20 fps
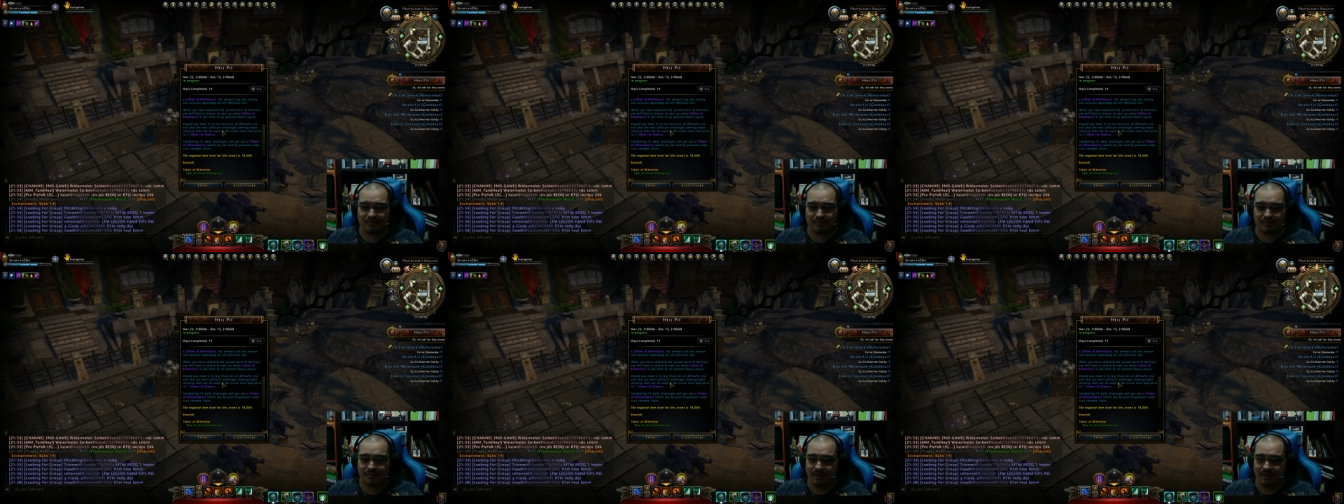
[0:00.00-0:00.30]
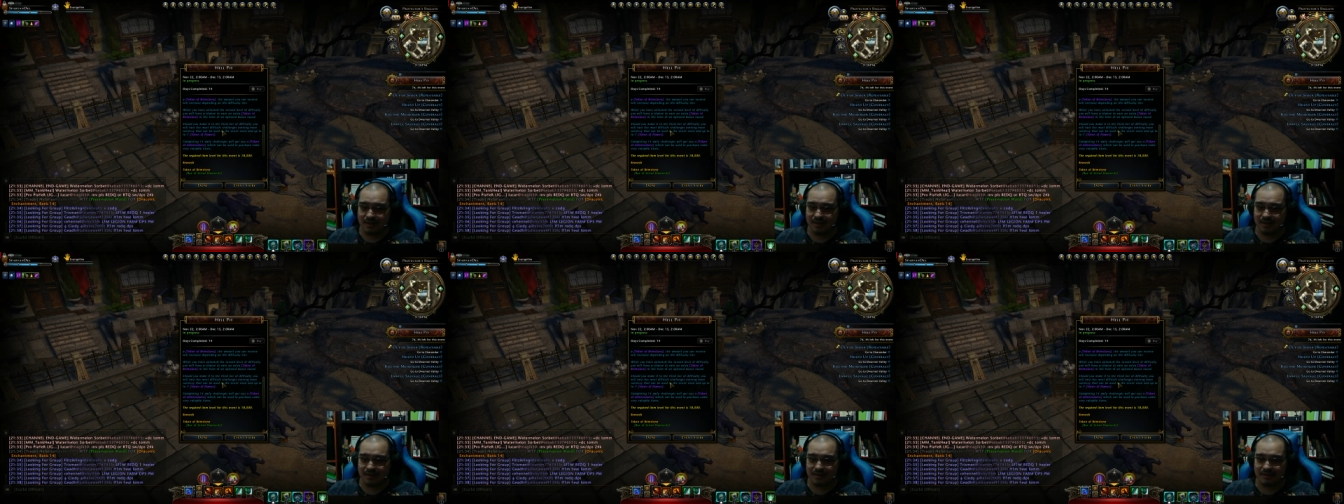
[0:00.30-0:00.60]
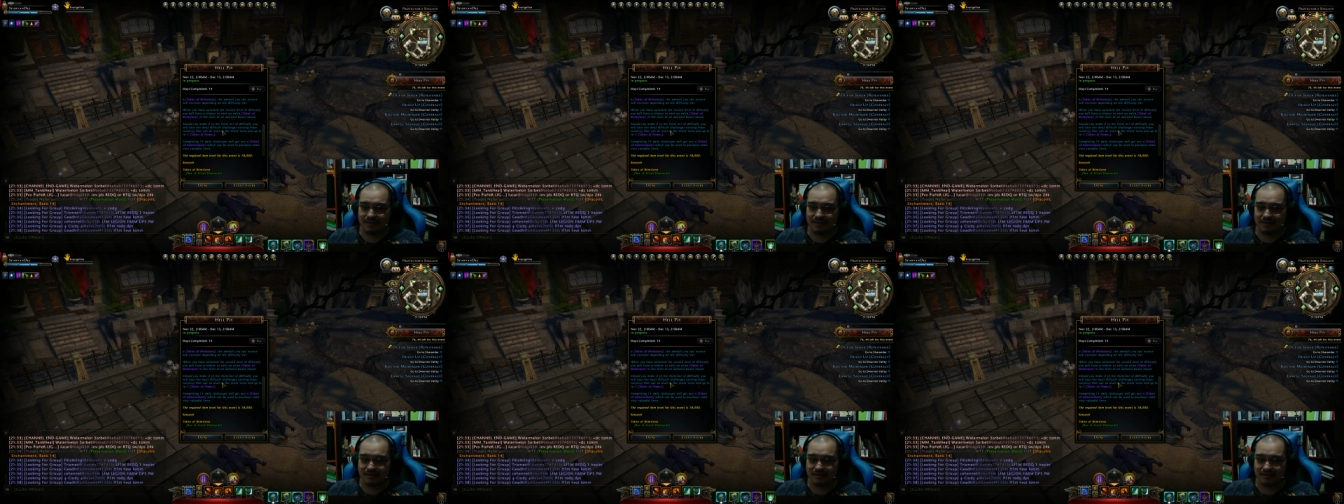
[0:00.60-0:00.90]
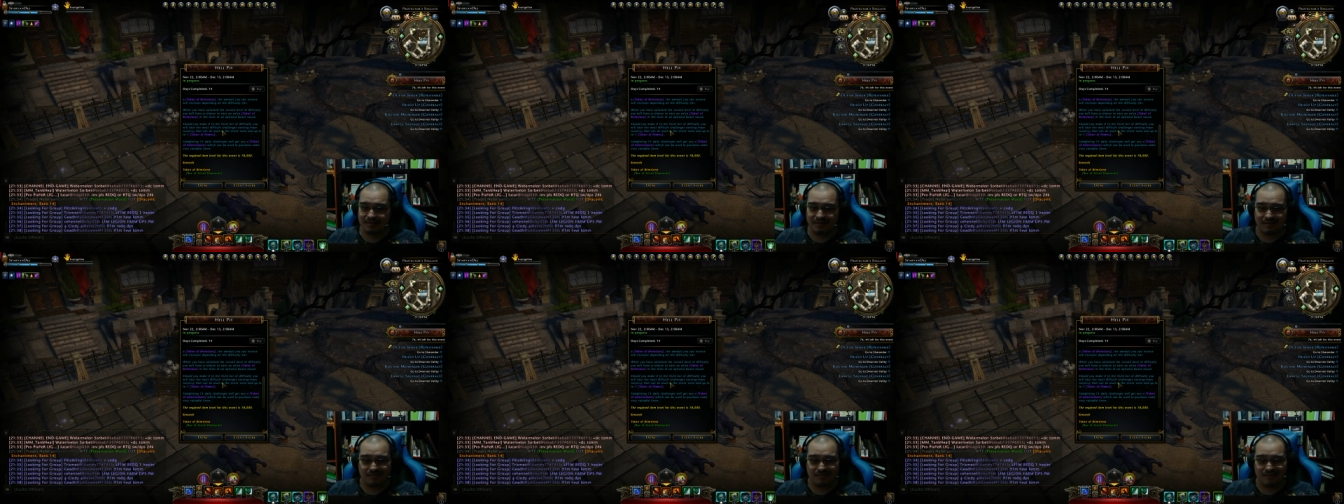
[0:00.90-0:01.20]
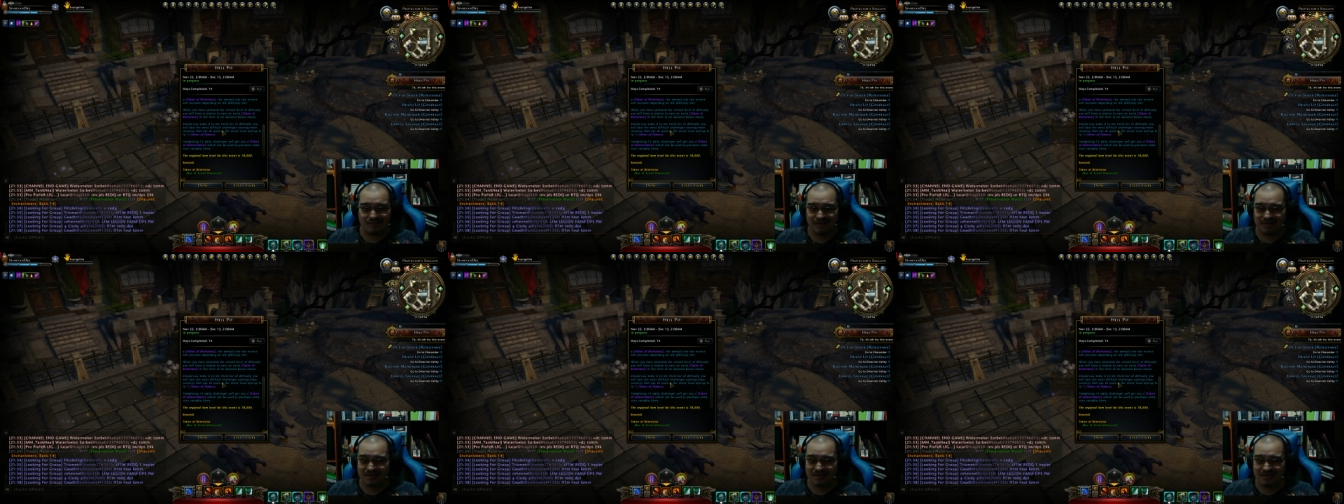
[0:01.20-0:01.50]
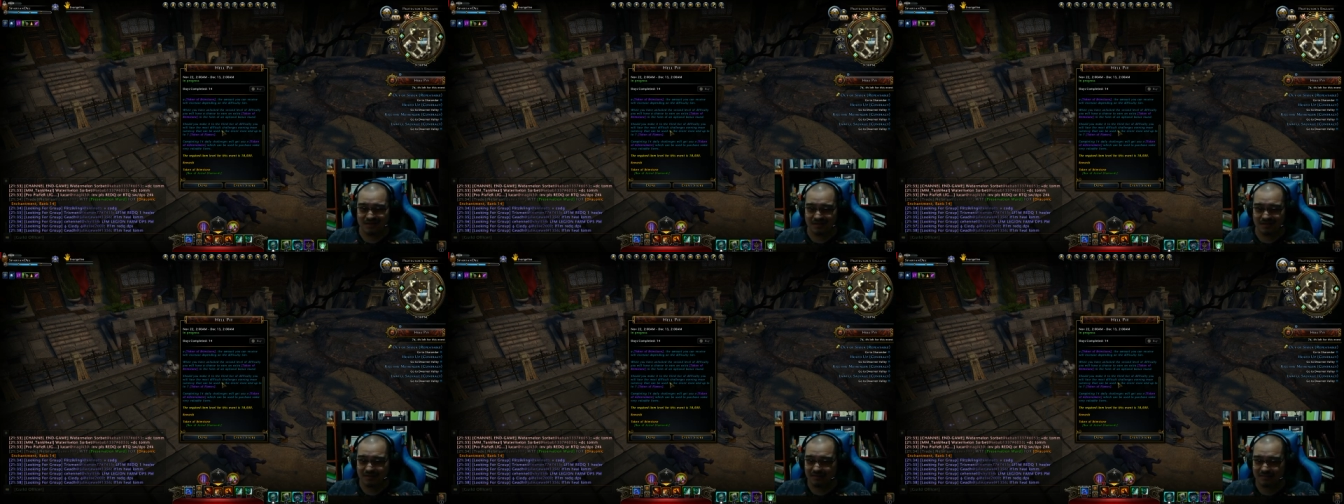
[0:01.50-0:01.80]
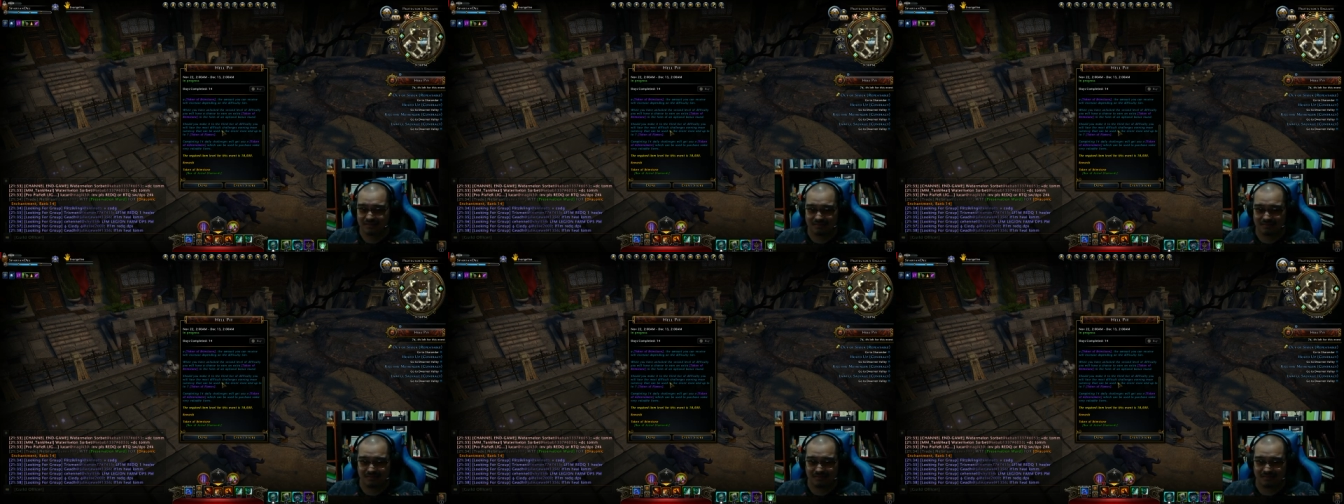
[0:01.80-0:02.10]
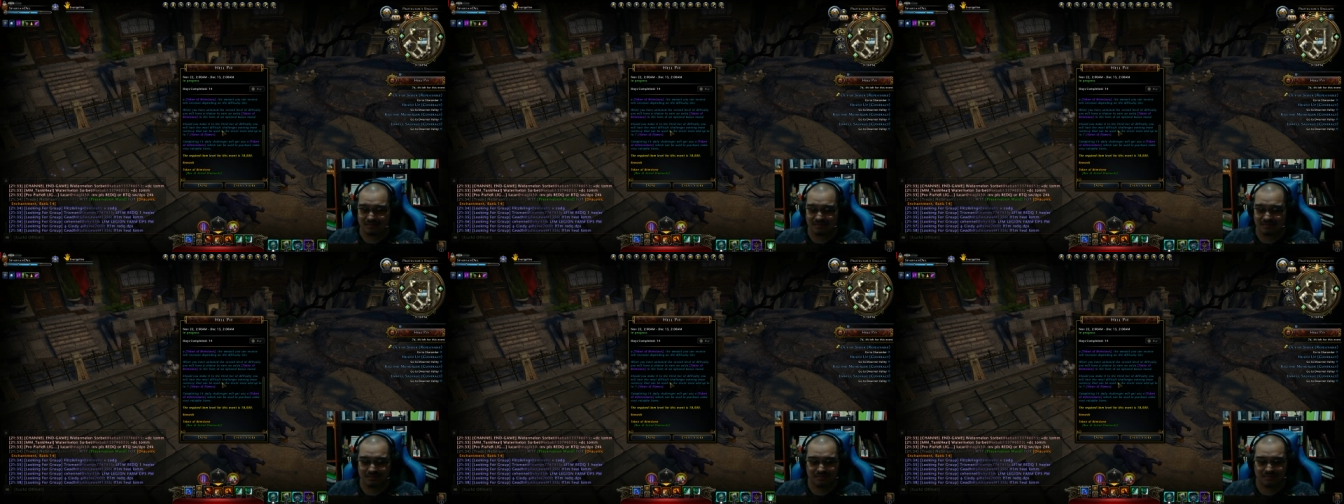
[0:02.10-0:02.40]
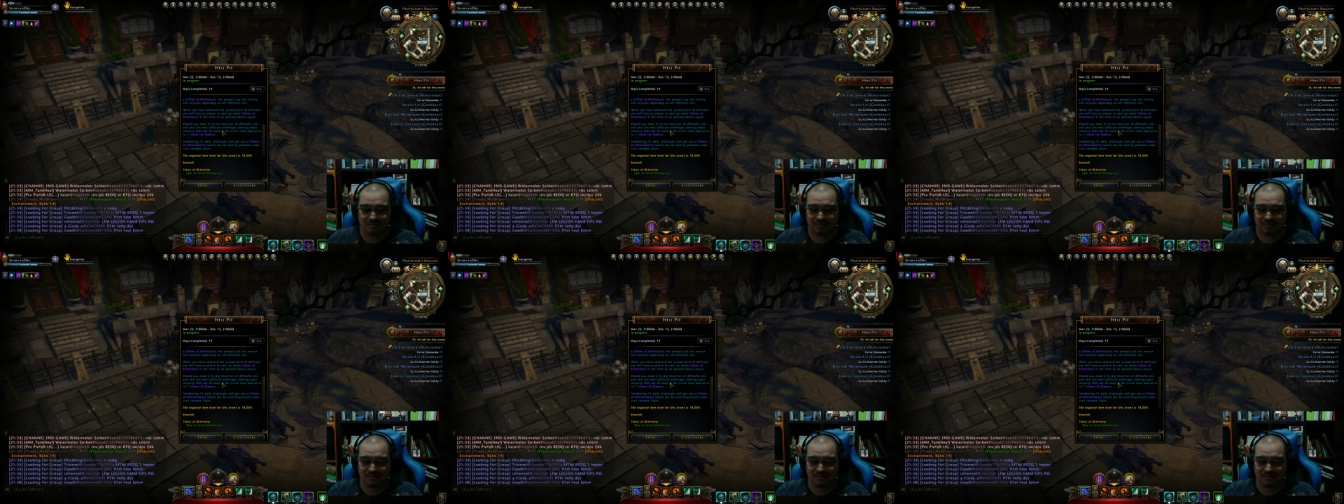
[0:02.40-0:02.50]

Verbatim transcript: by the end of next year or